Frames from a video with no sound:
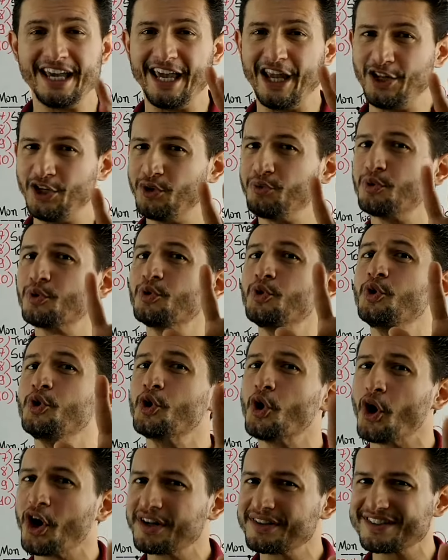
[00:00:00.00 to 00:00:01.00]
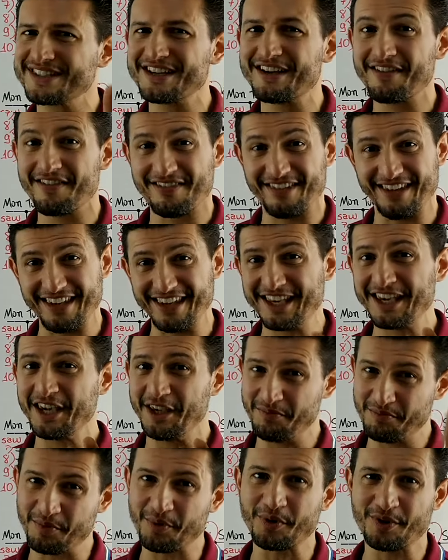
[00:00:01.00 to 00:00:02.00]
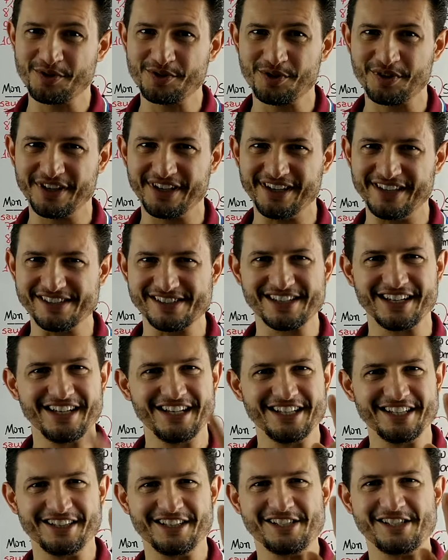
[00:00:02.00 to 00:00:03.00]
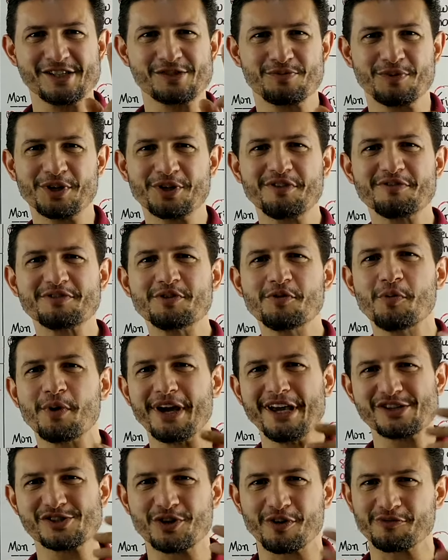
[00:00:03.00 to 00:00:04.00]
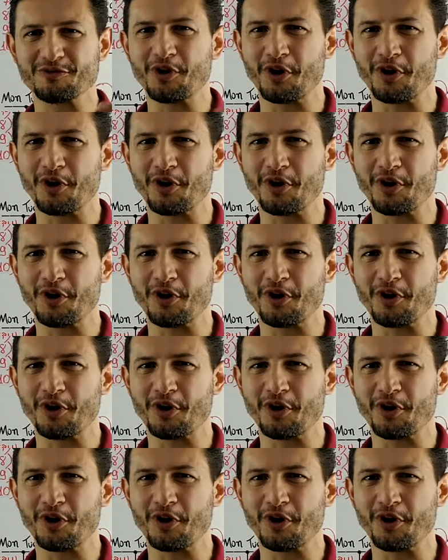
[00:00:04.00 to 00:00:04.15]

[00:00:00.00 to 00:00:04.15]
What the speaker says: and you will not think in Portuguese. This is one of the ways of